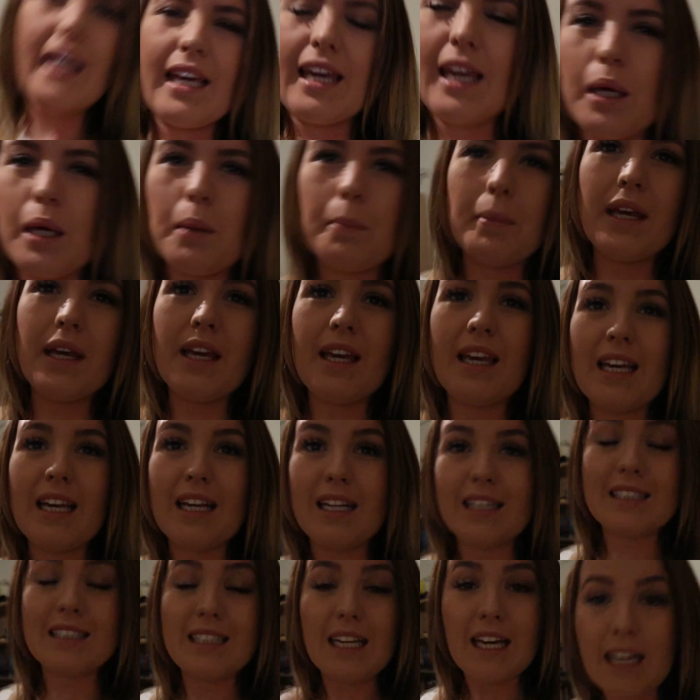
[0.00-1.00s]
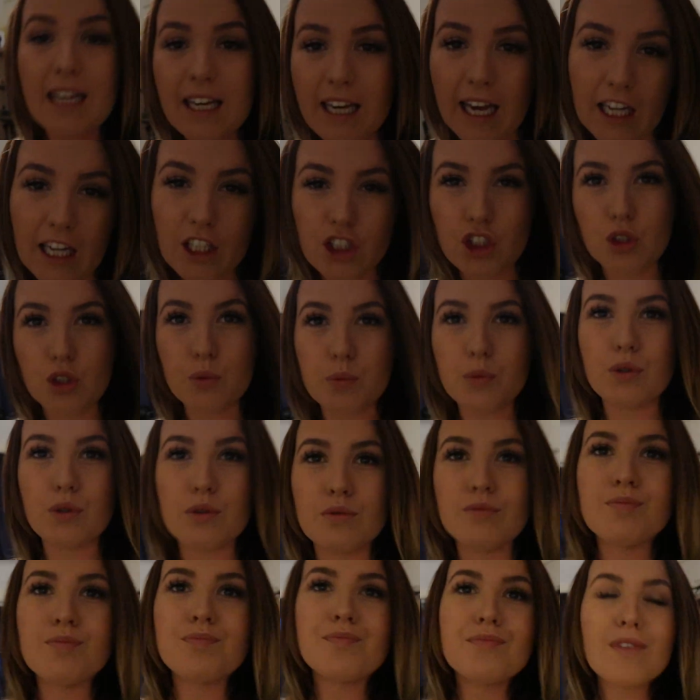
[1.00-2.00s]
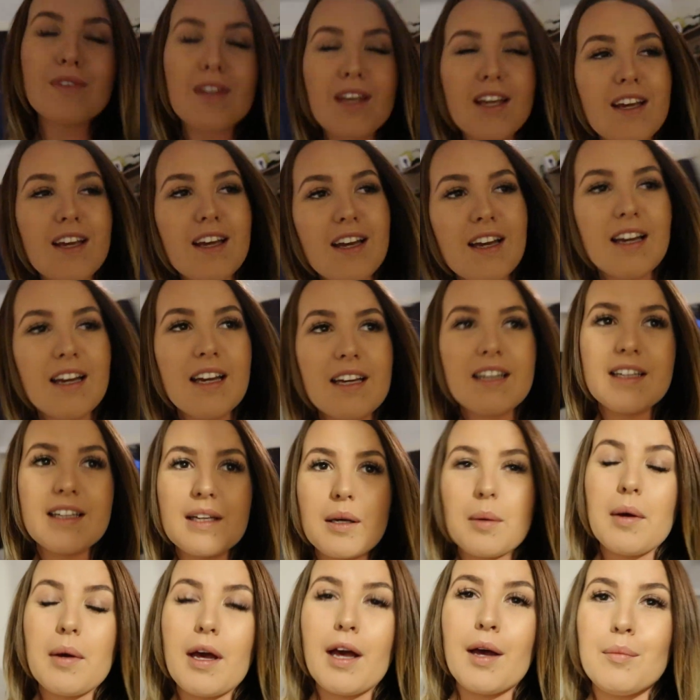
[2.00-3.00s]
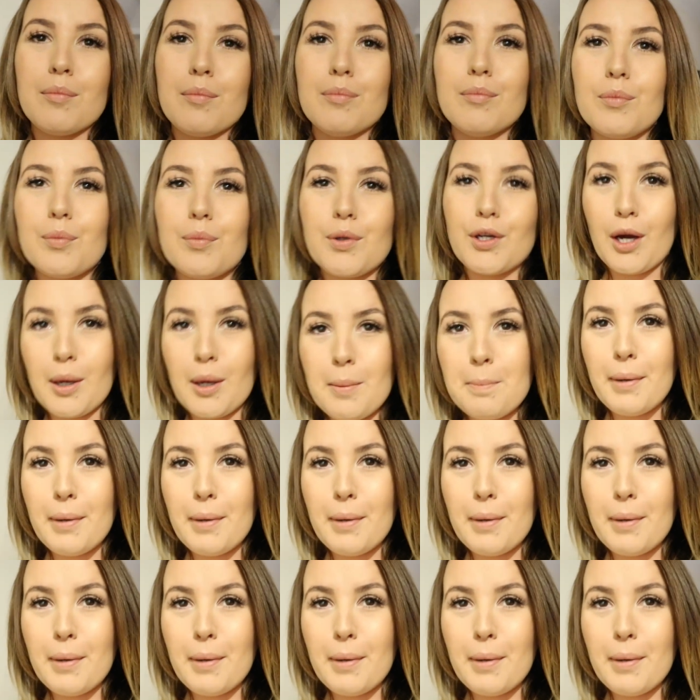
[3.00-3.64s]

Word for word: keeping it casual. Um, we're going